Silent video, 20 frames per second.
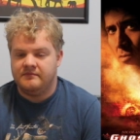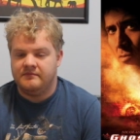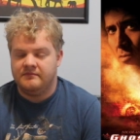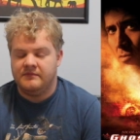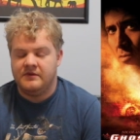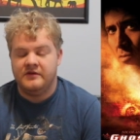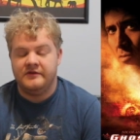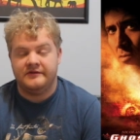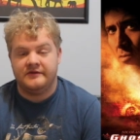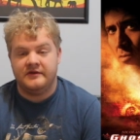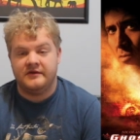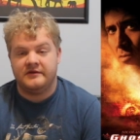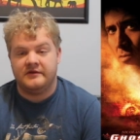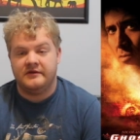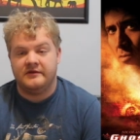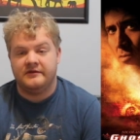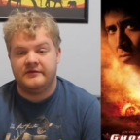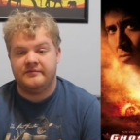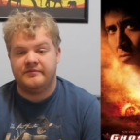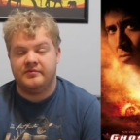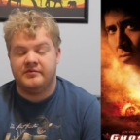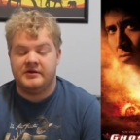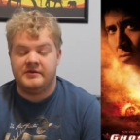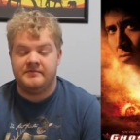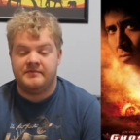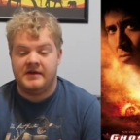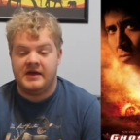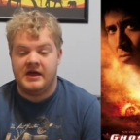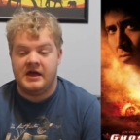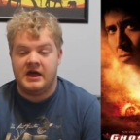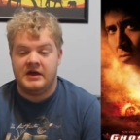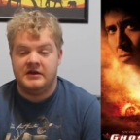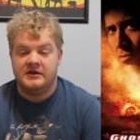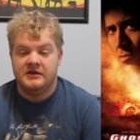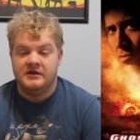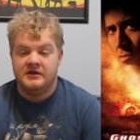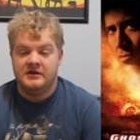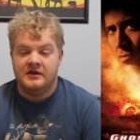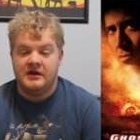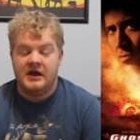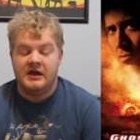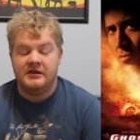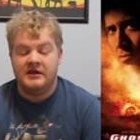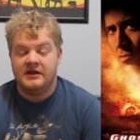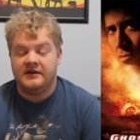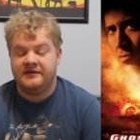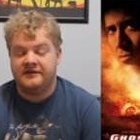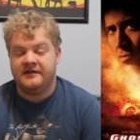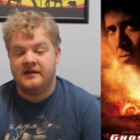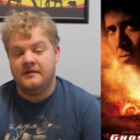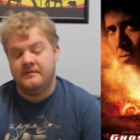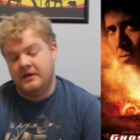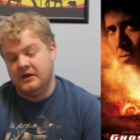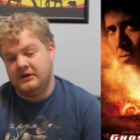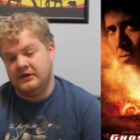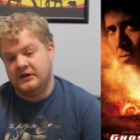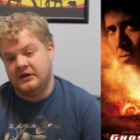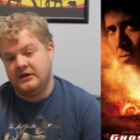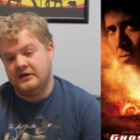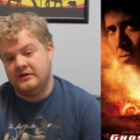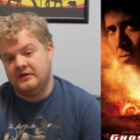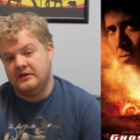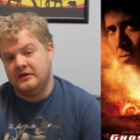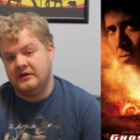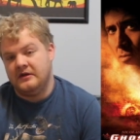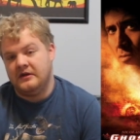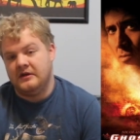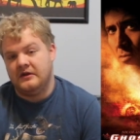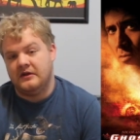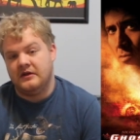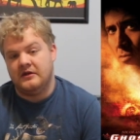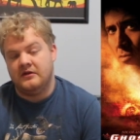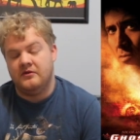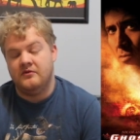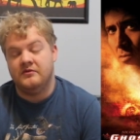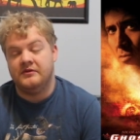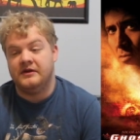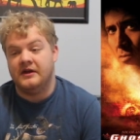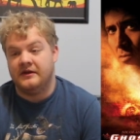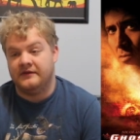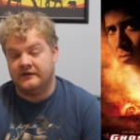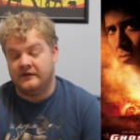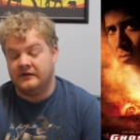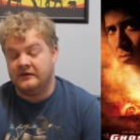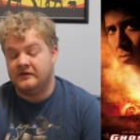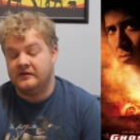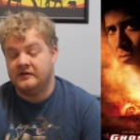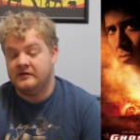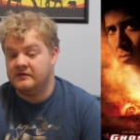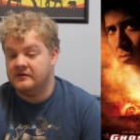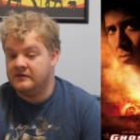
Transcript: music is pretty bad. I like Sam Elliott, who doesn't?